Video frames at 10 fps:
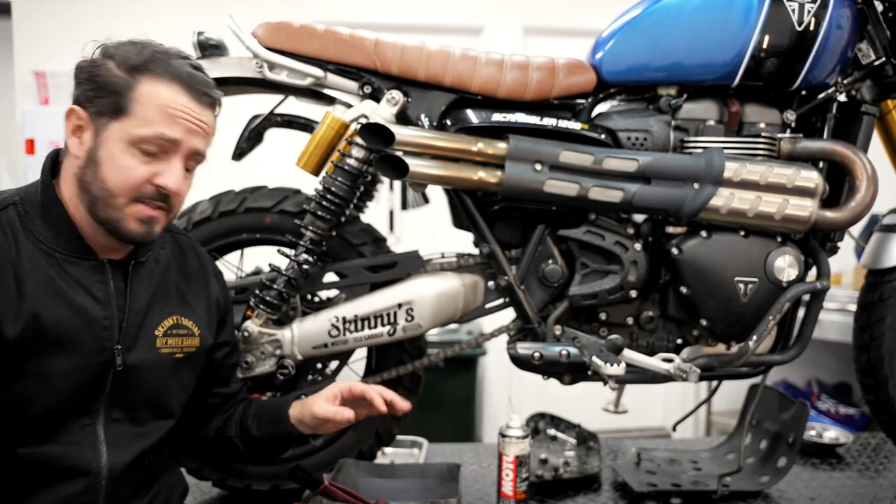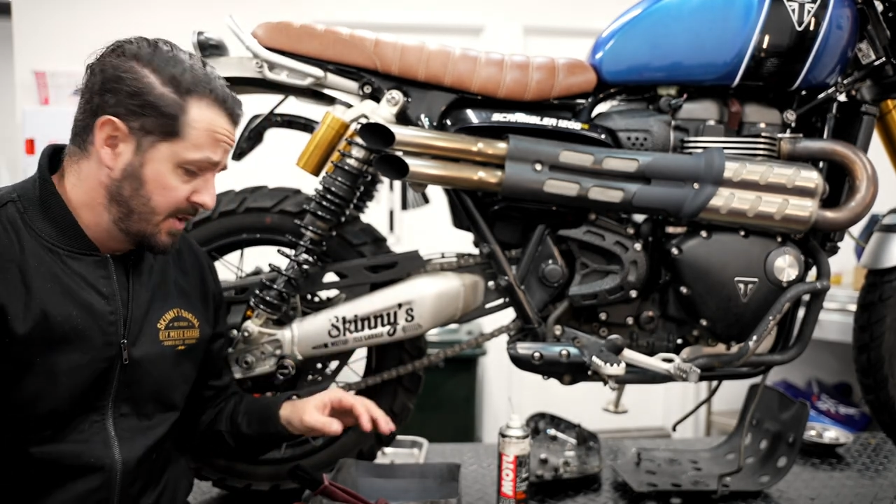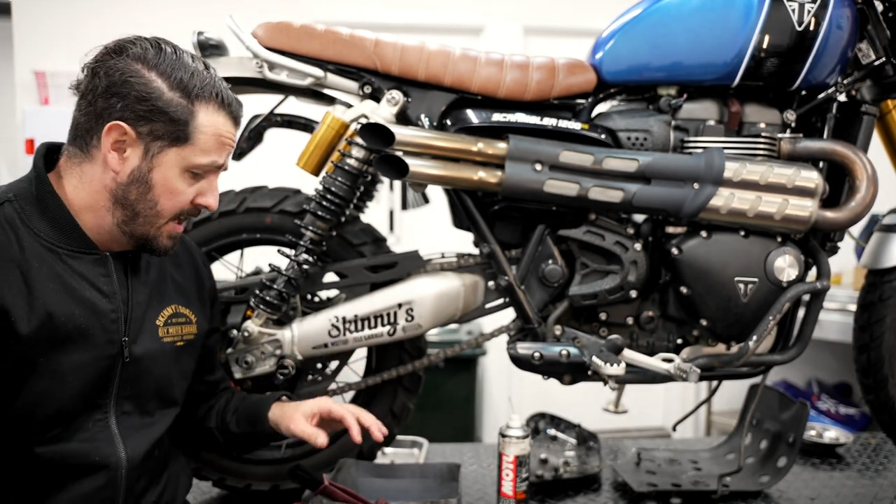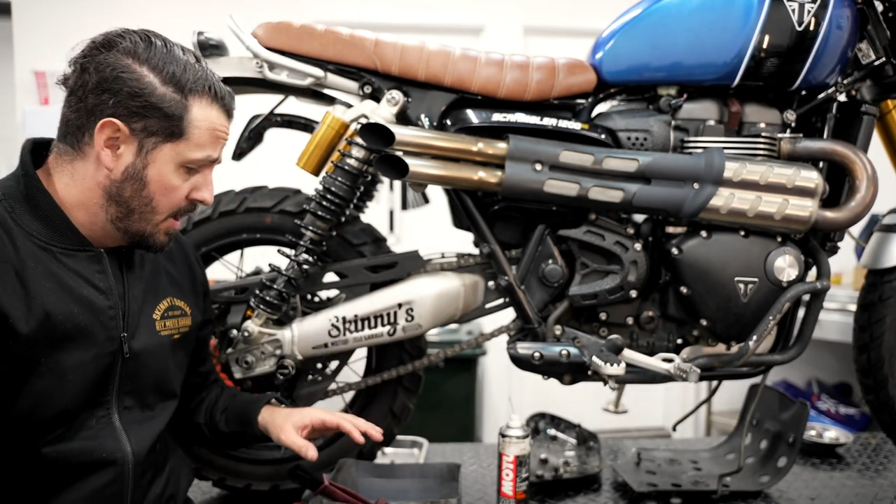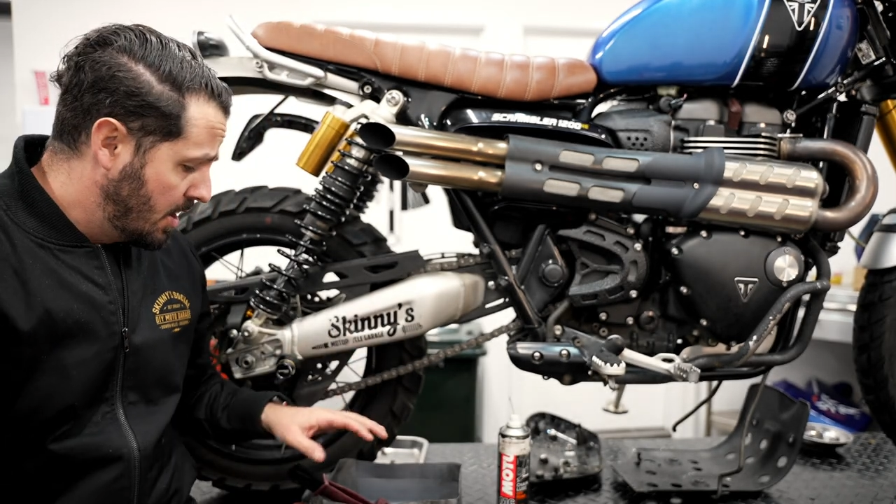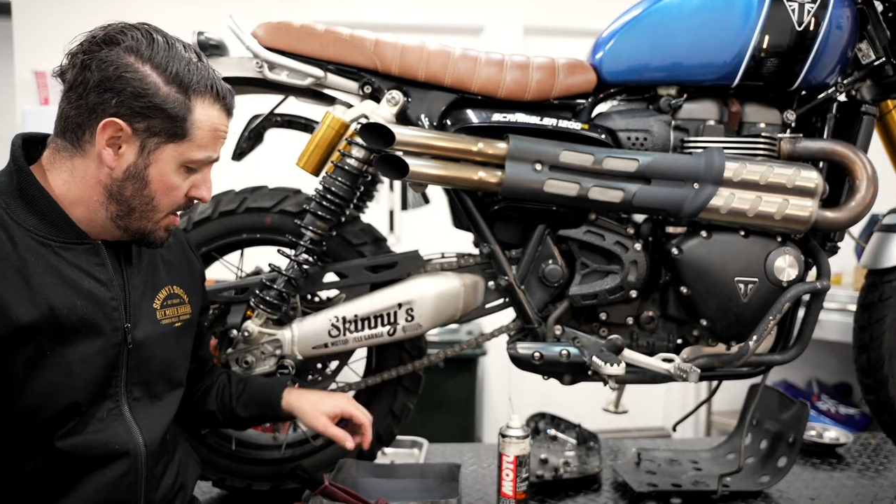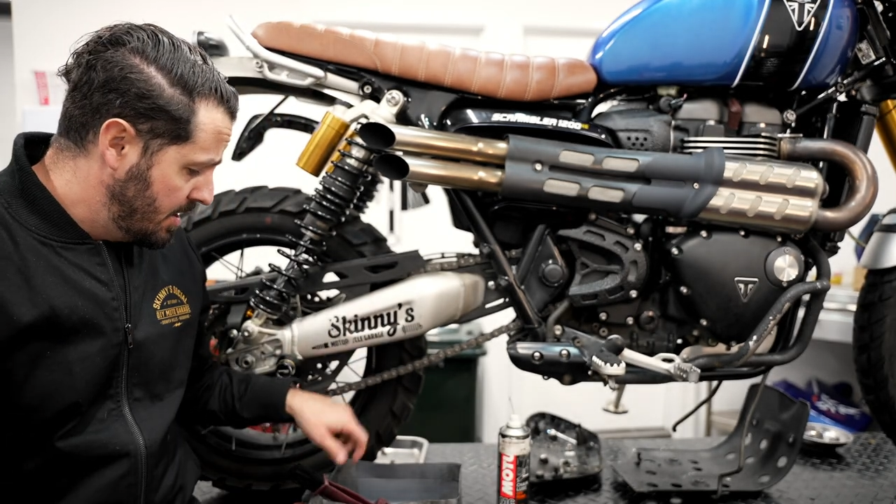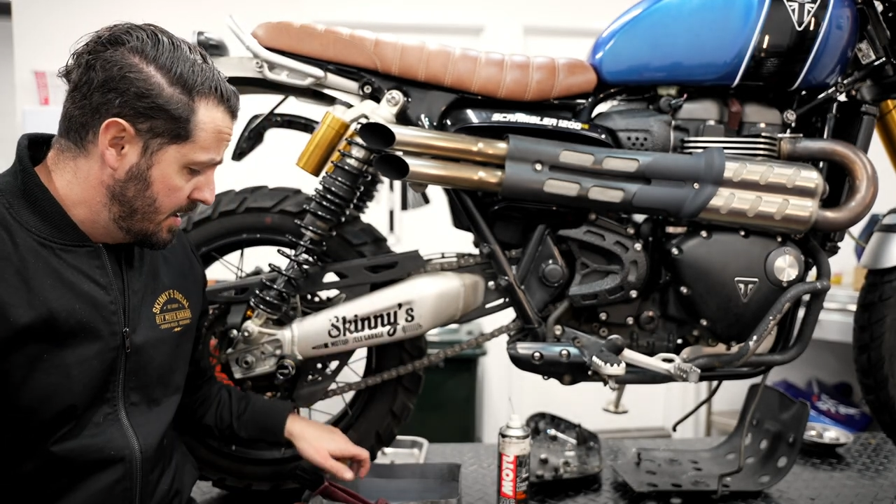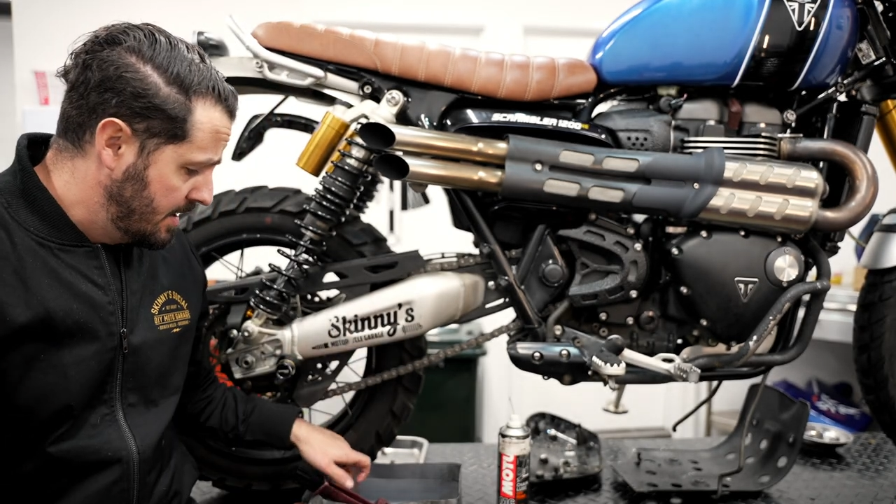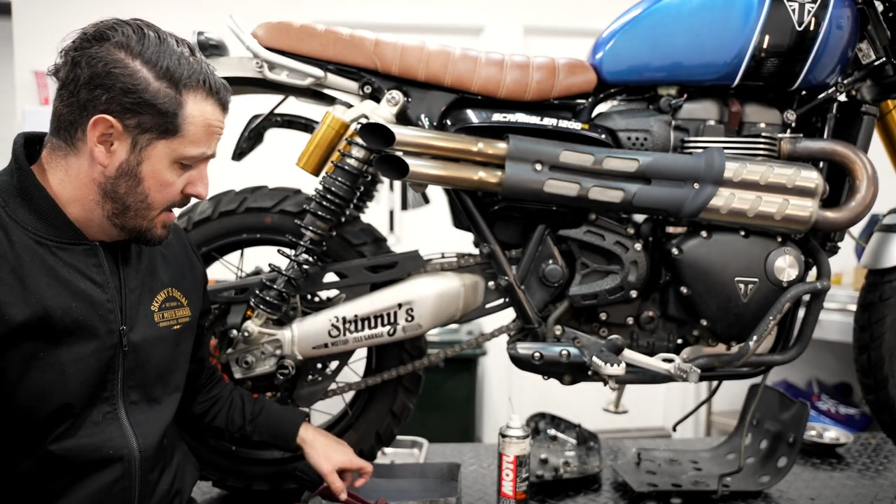
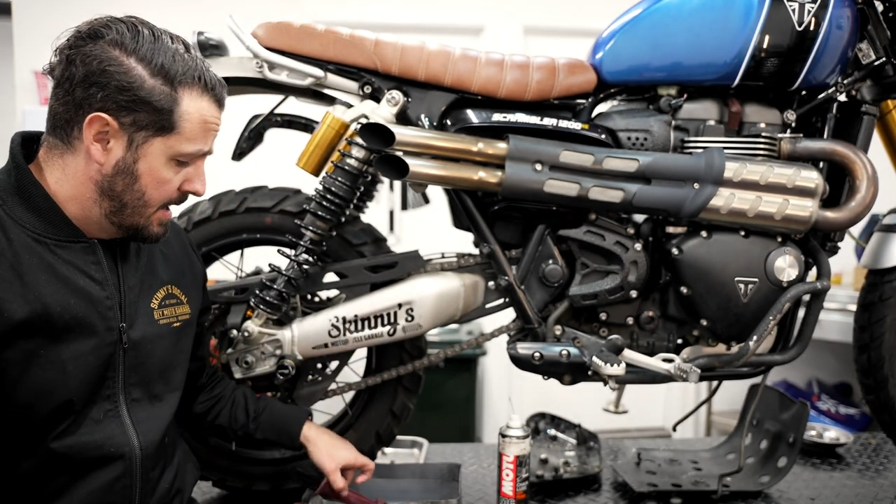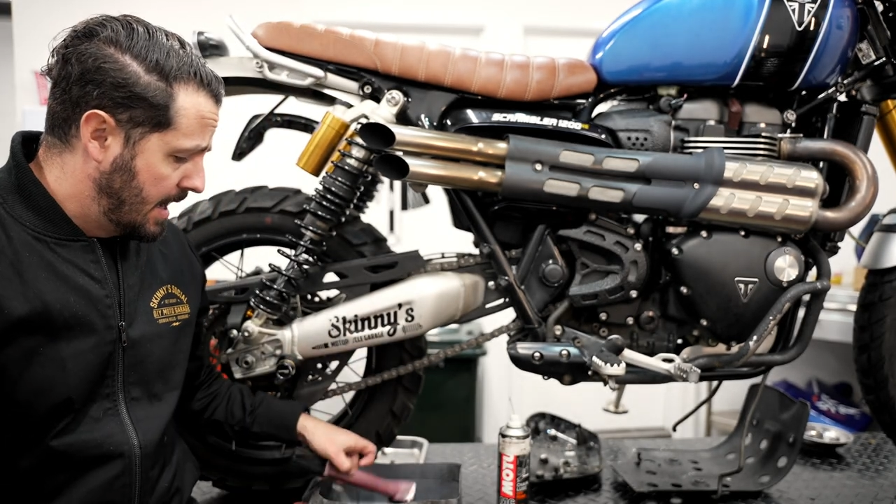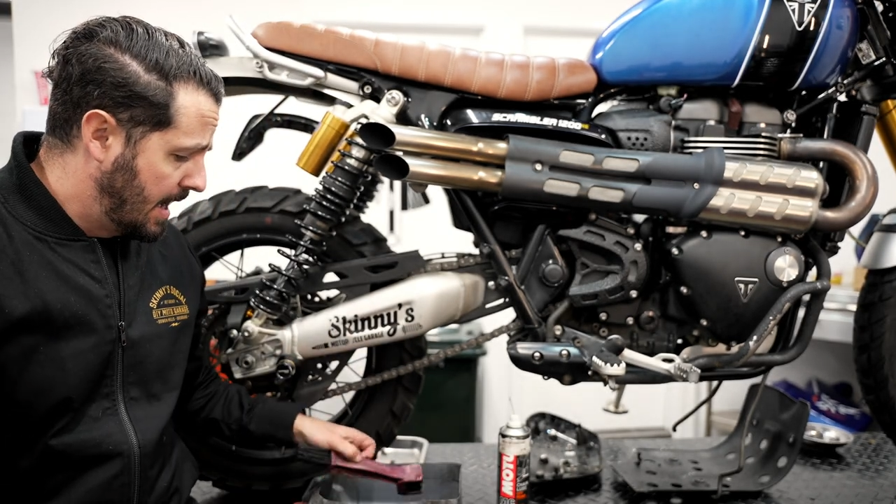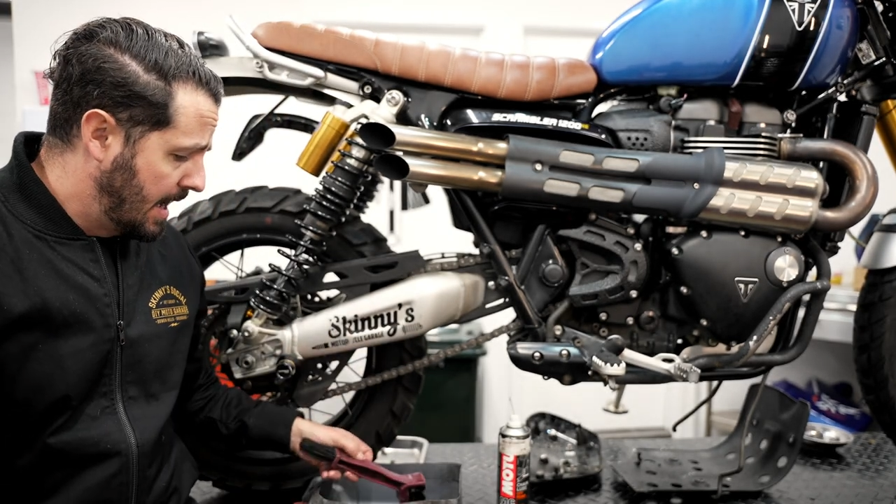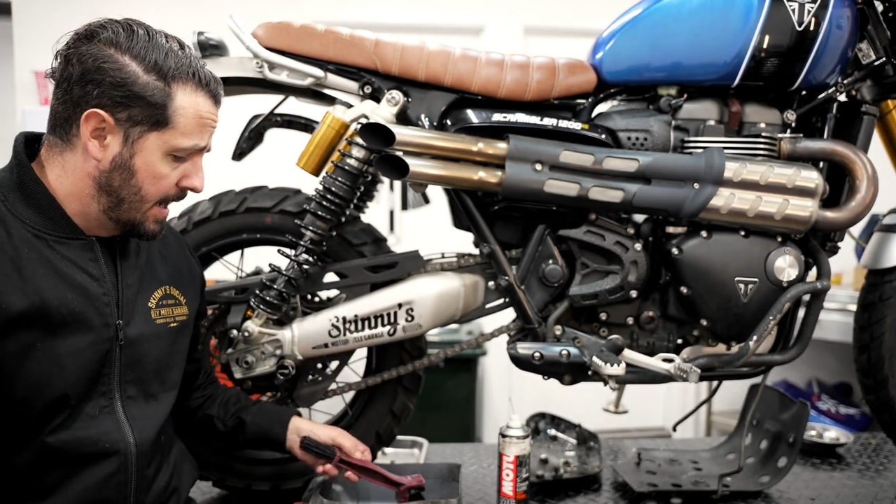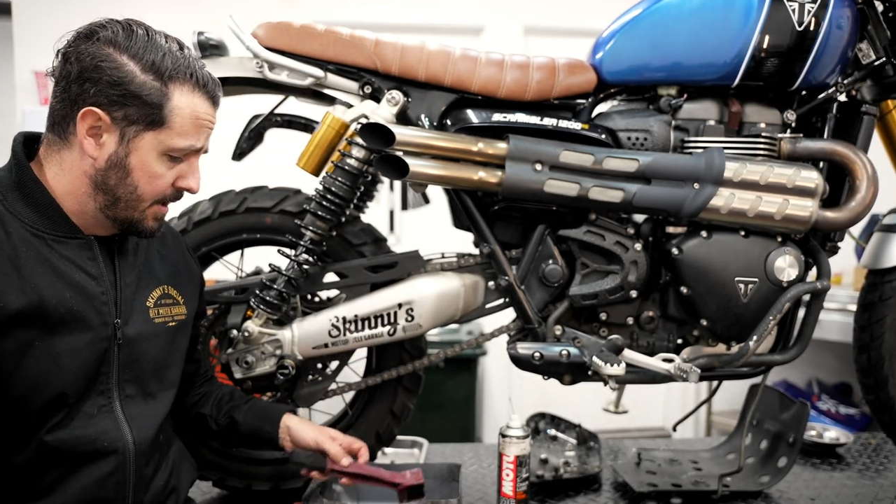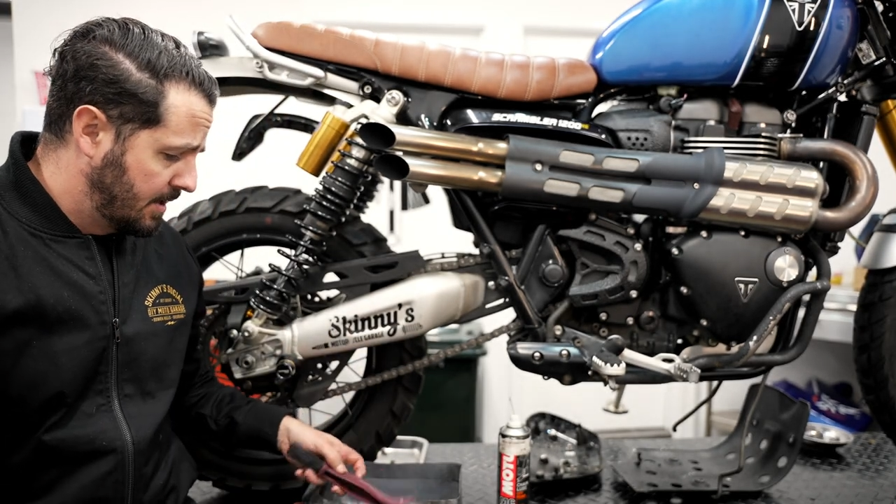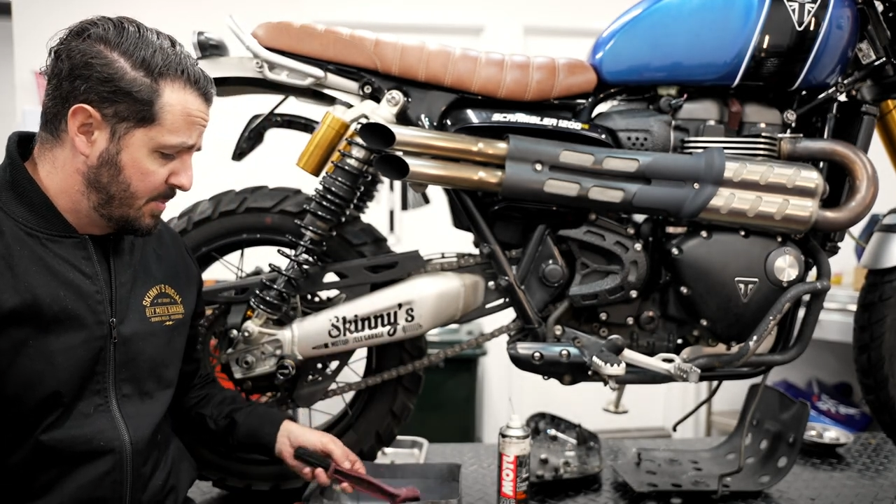video are going to